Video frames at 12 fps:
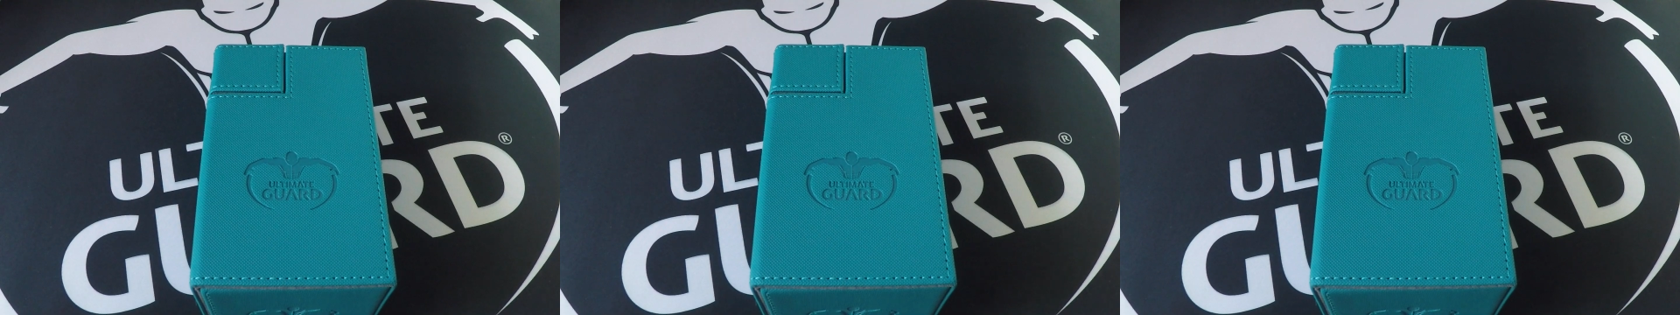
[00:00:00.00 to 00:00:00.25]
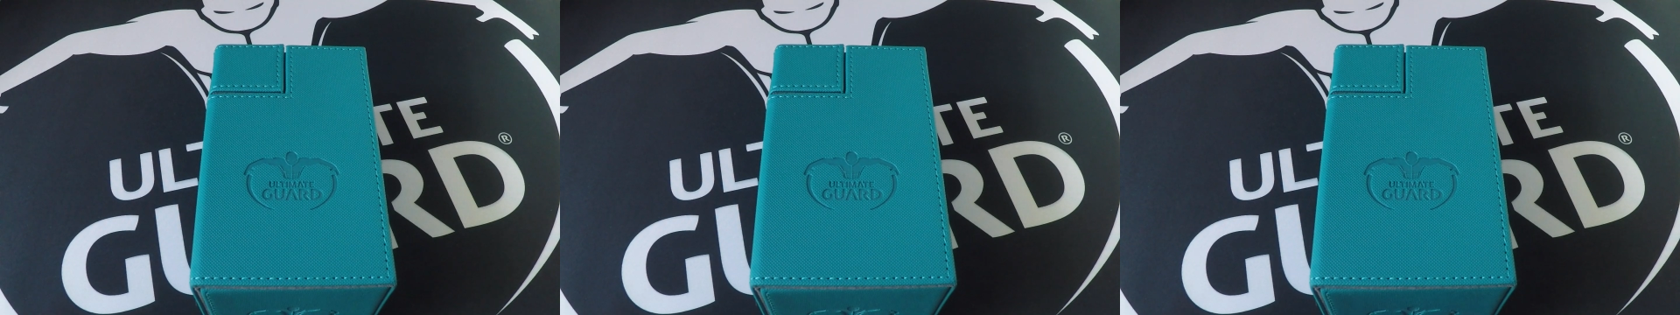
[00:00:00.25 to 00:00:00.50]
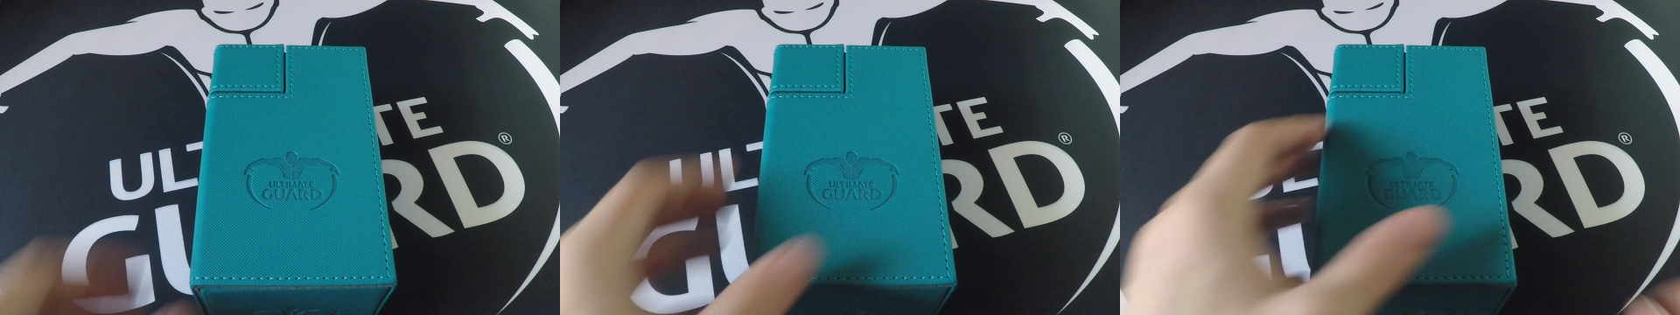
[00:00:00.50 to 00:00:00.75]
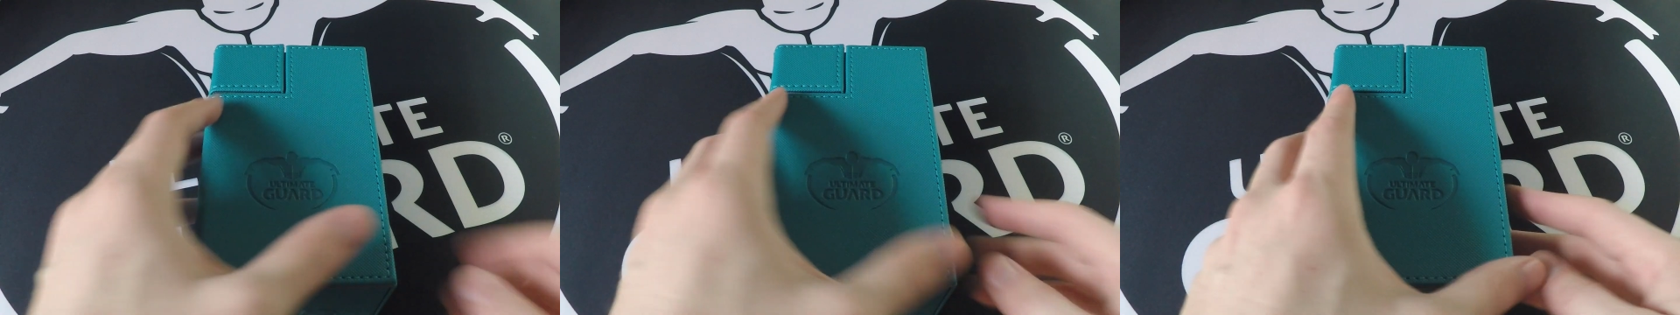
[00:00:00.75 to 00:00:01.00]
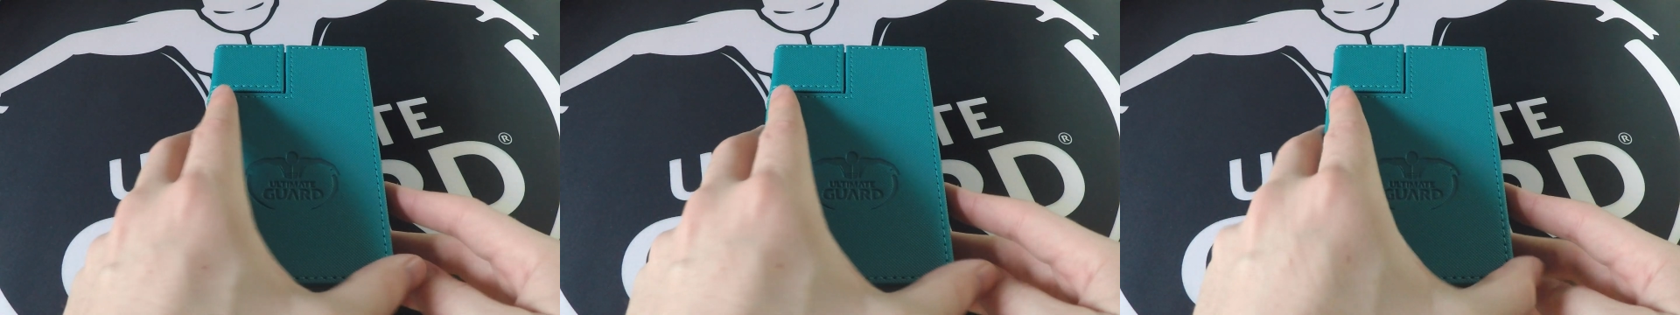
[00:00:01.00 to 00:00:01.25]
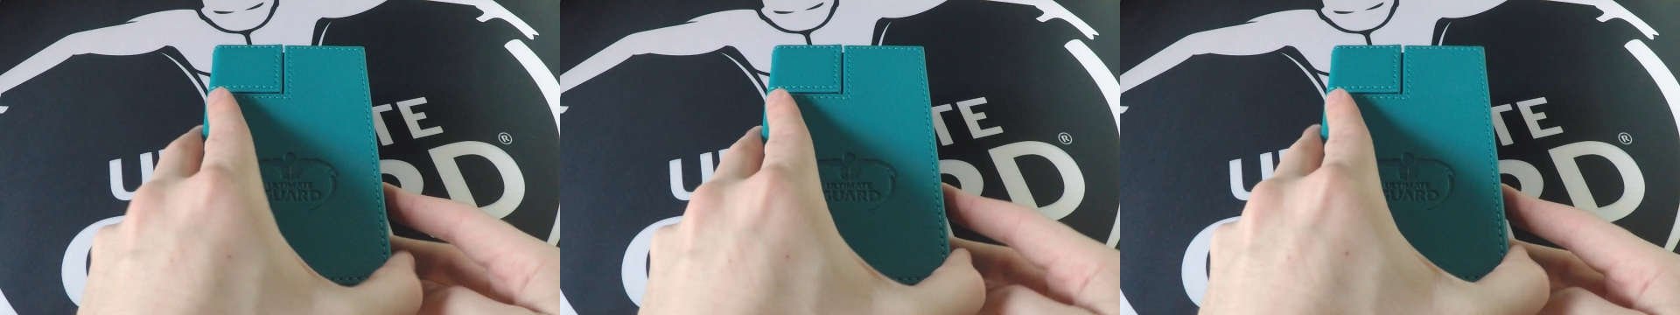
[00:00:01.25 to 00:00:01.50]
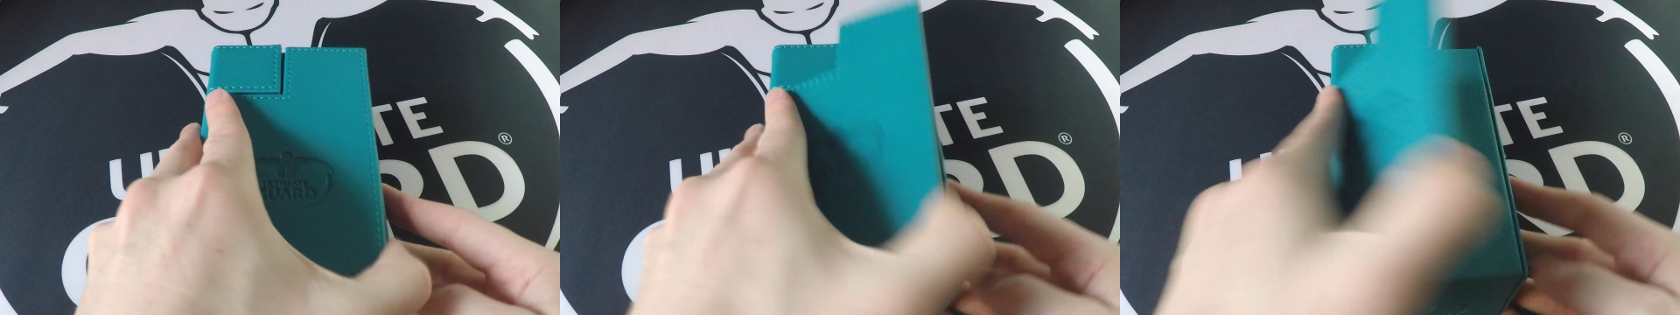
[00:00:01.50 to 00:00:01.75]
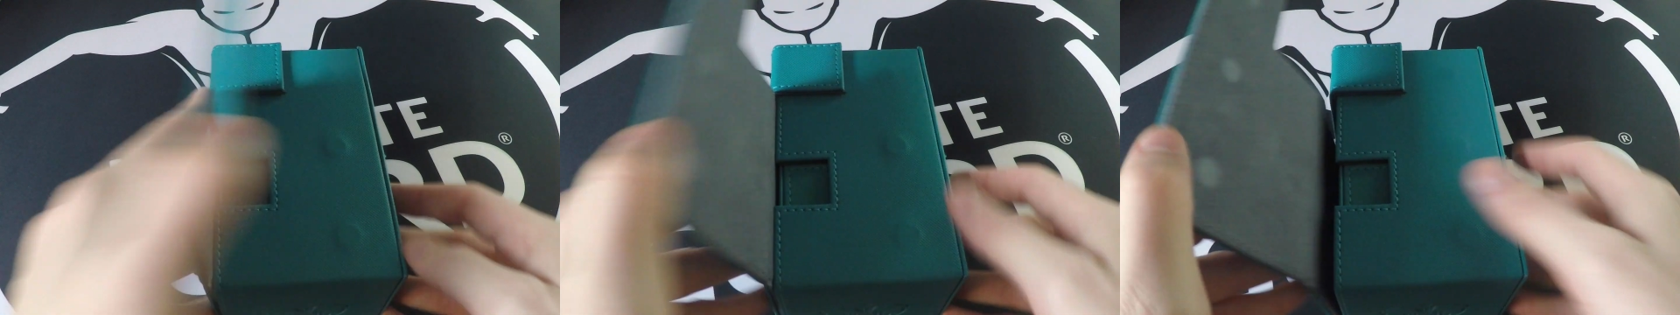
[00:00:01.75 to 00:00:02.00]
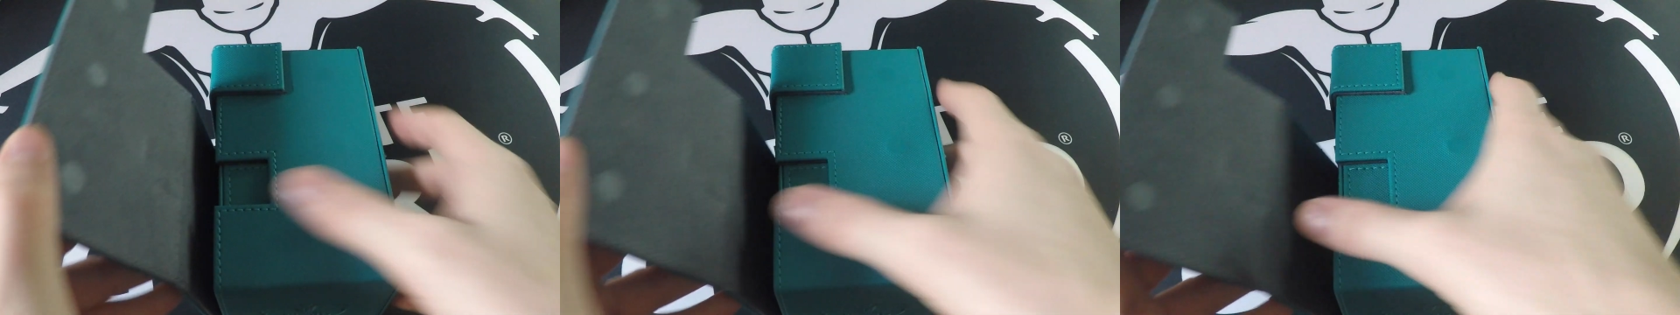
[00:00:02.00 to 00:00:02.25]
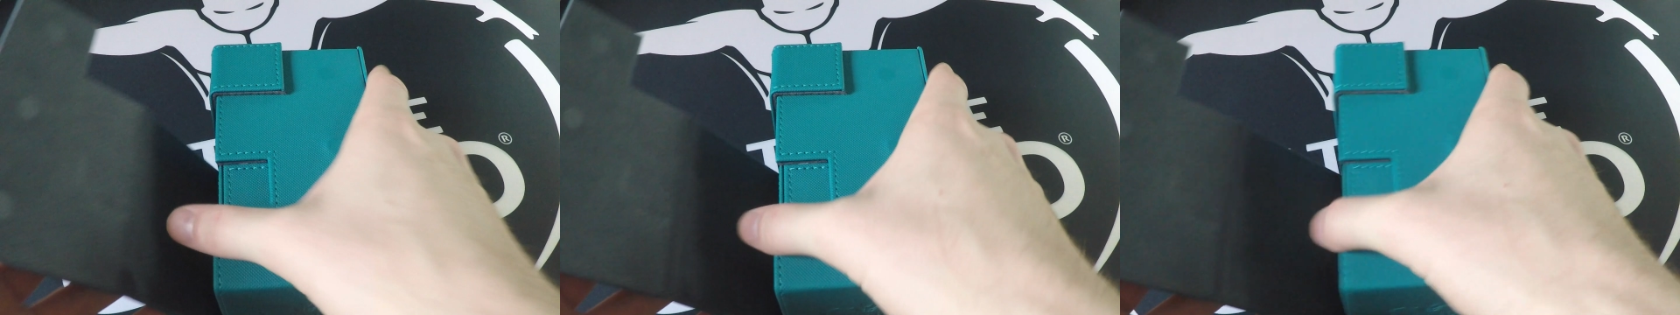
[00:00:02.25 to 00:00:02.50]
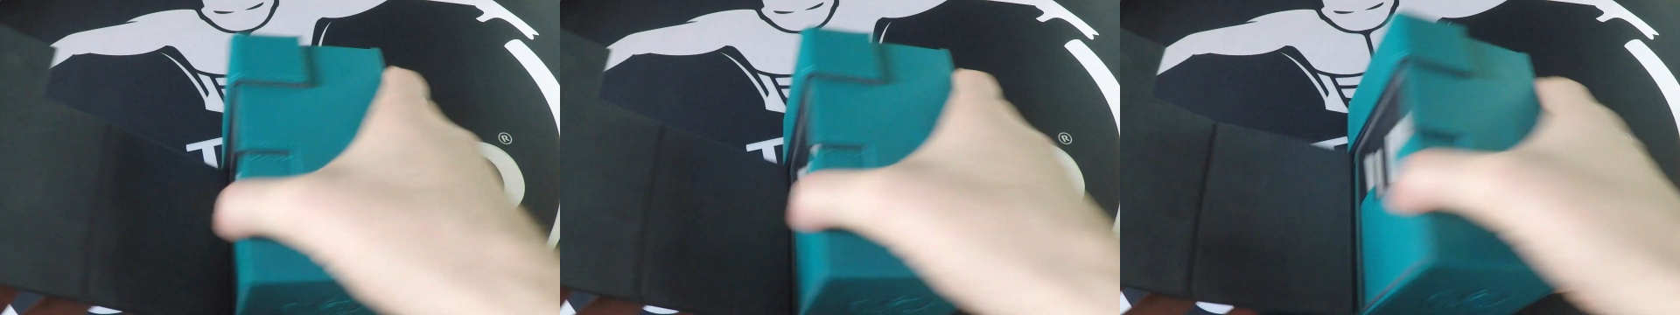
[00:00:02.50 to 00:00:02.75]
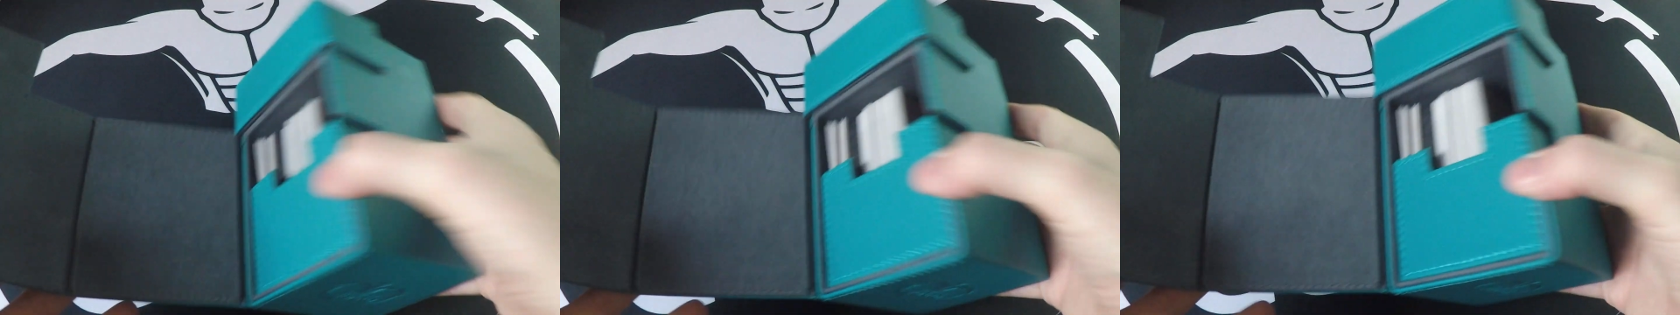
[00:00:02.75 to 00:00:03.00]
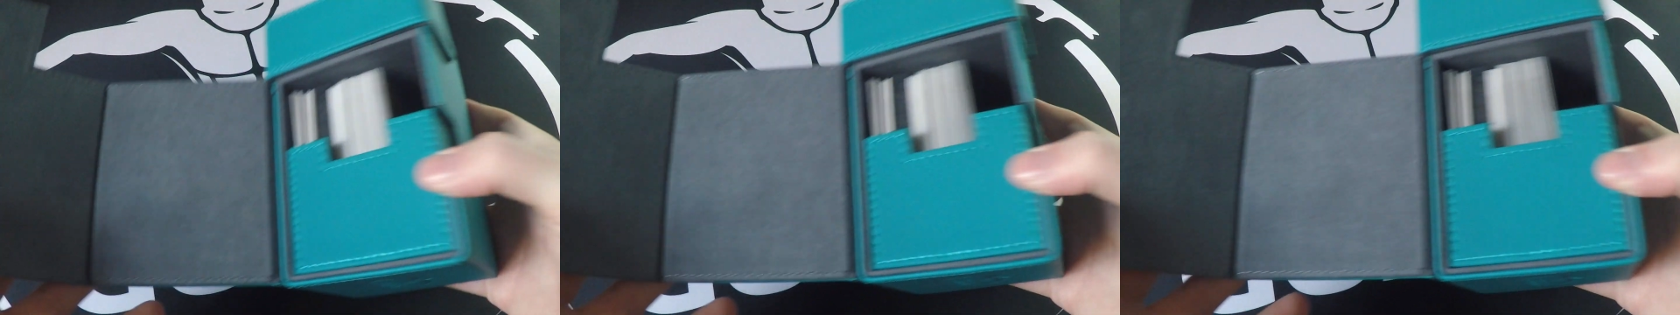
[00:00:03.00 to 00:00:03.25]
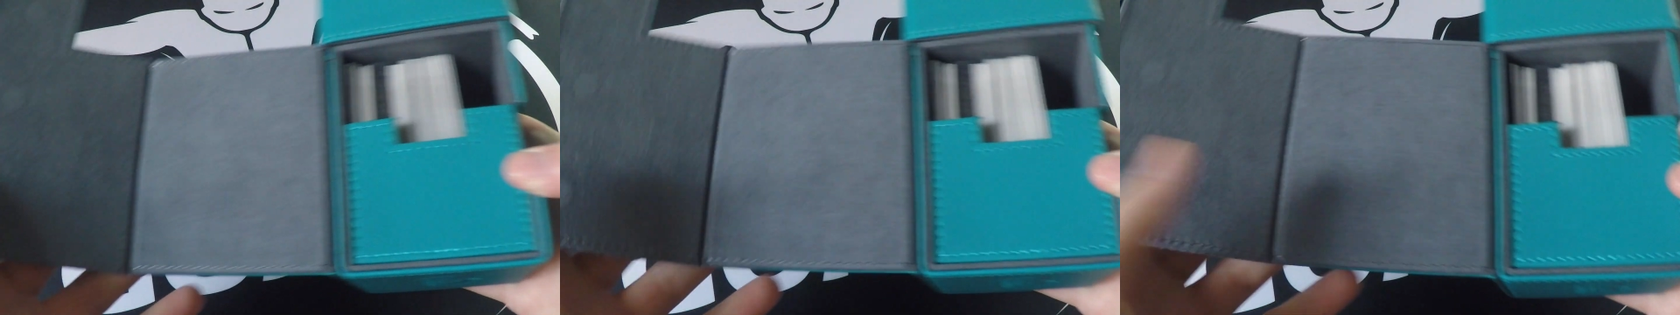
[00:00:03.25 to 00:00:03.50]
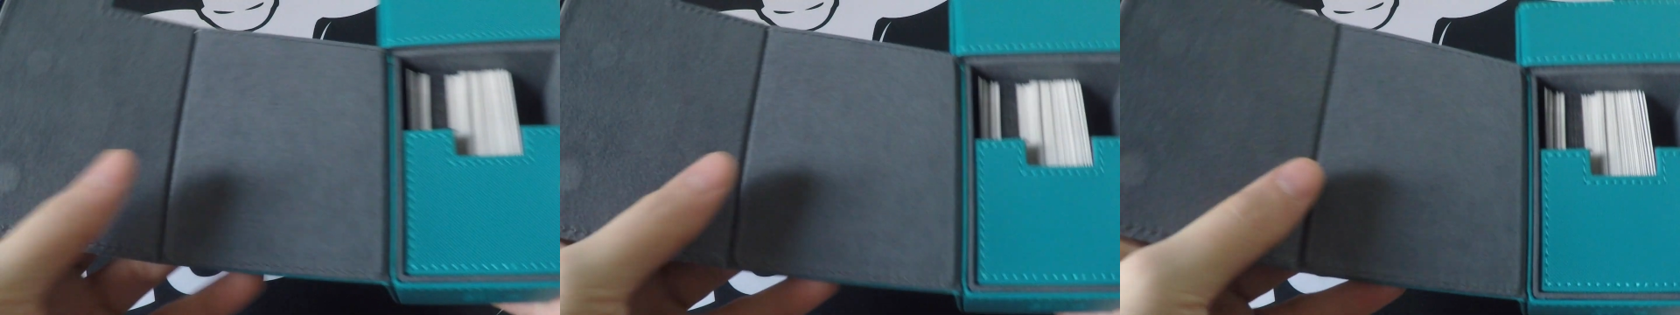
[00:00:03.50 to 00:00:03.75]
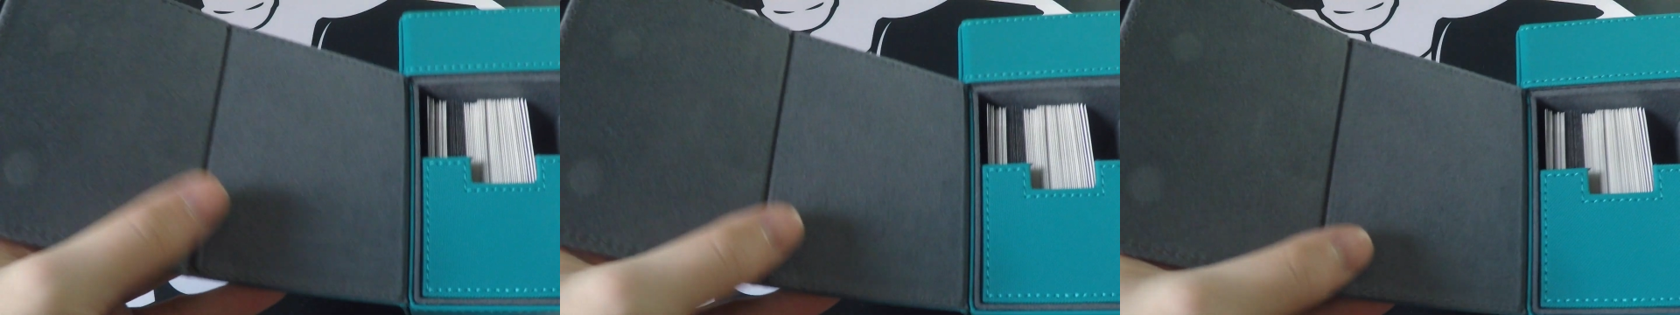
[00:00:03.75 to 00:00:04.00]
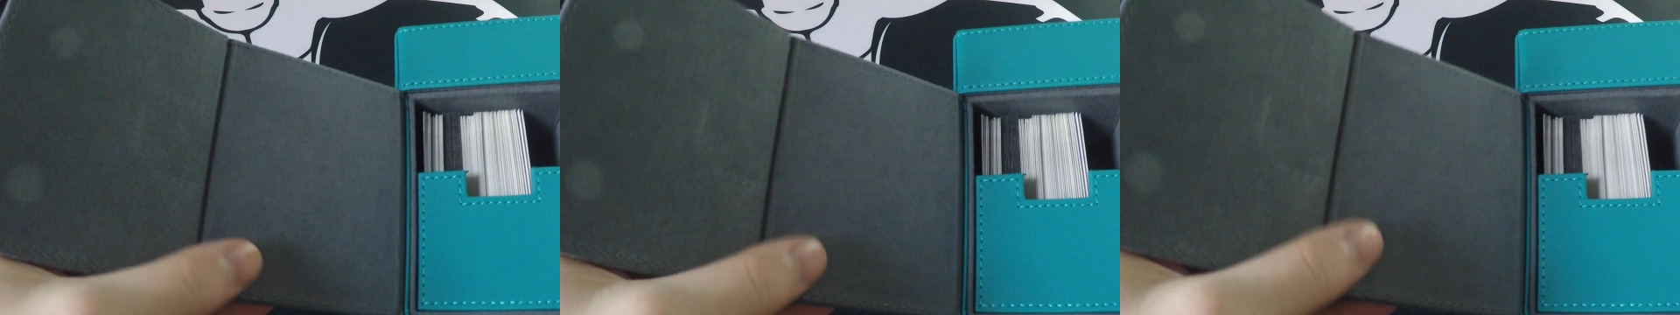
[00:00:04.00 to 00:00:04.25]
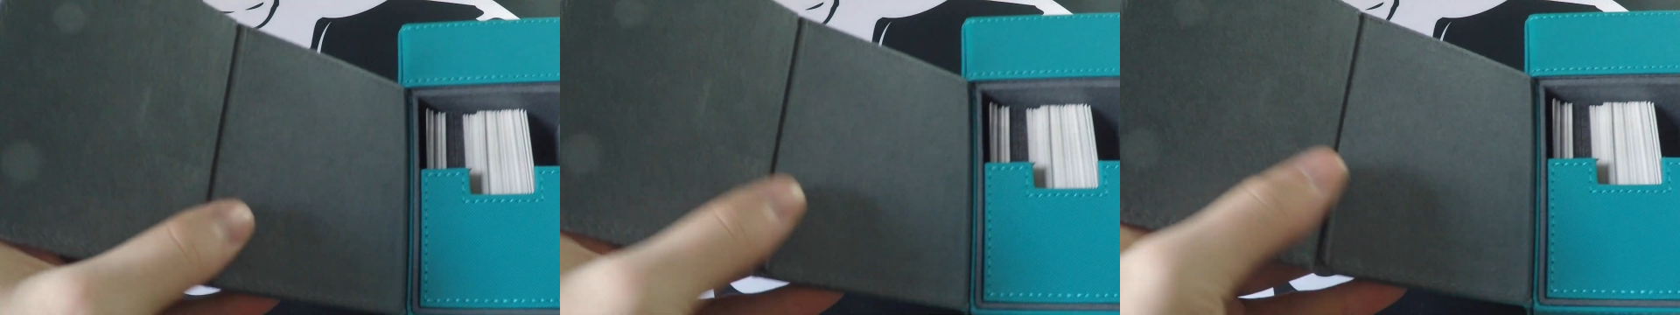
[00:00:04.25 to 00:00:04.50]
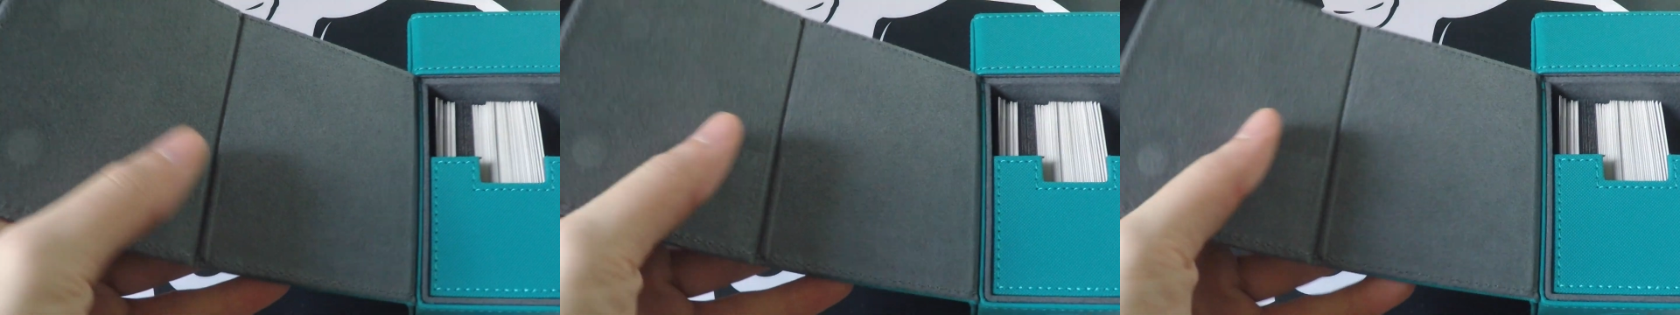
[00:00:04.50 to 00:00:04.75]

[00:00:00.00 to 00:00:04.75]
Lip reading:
(no speaker visible)